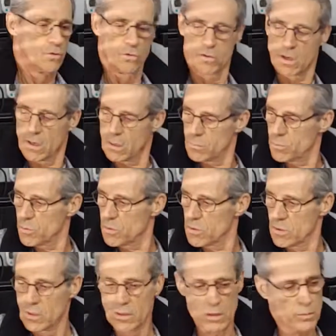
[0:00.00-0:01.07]
You can put it
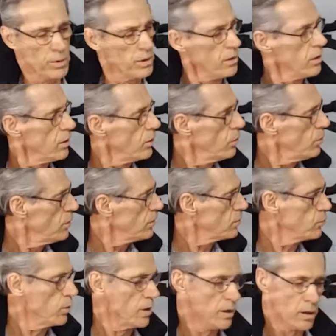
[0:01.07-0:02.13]
a little bit low
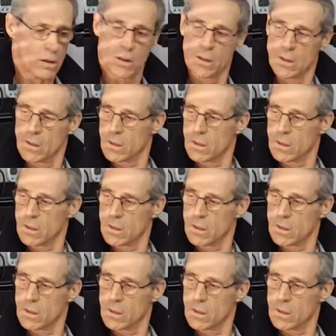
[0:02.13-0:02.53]
as well